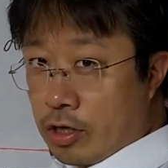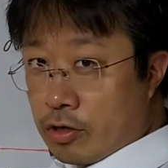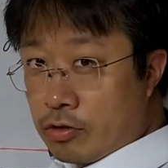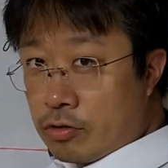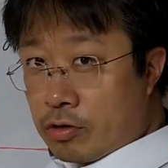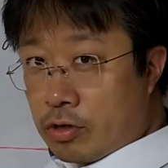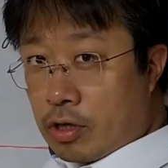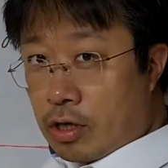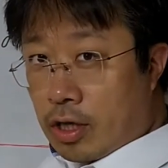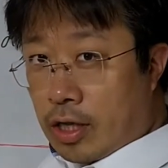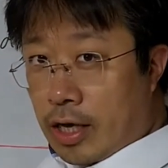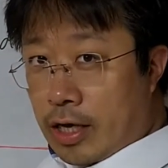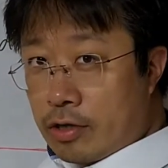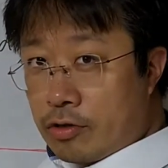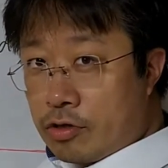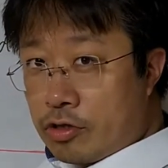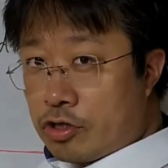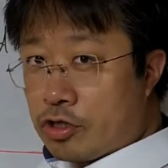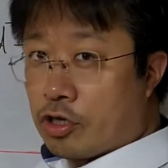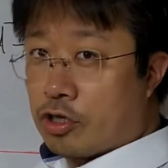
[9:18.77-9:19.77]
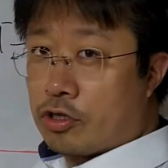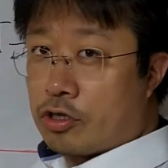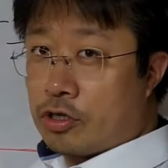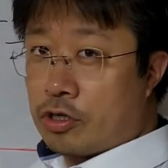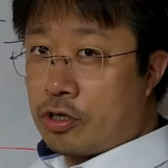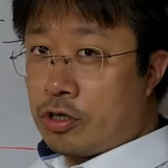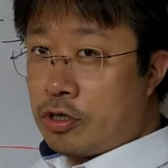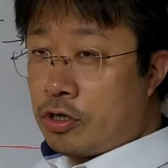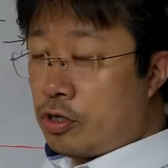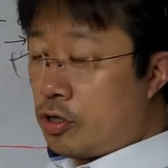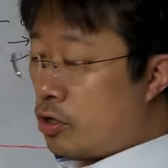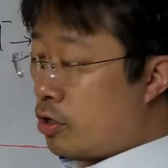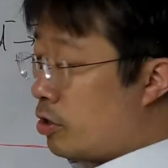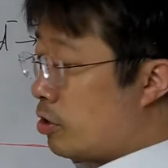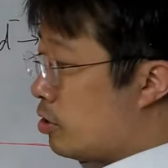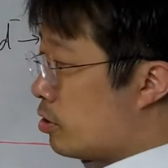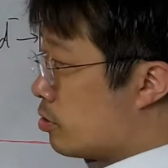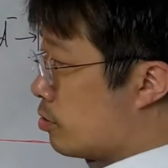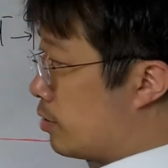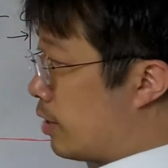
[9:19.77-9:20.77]
try to collide each other.
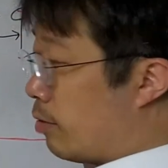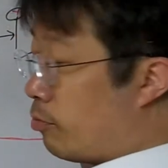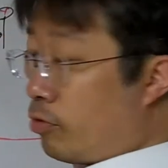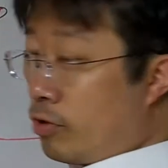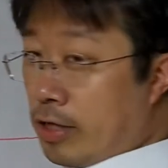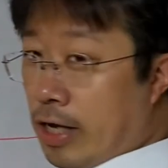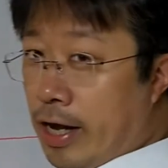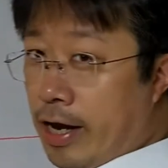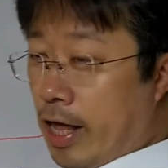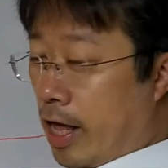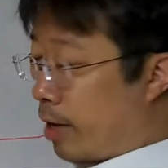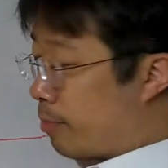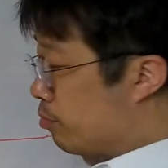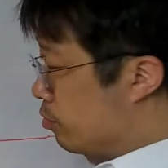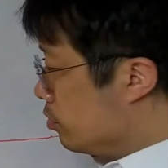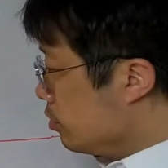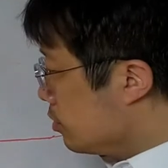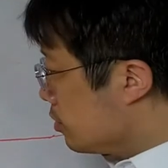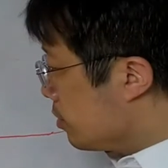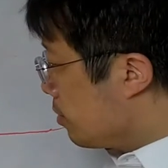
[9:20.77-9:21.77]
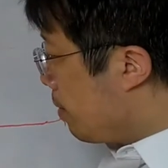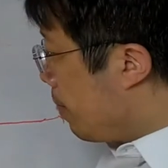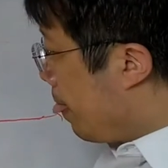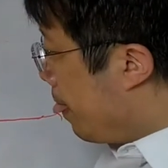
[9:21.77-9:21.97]
So that will not happen.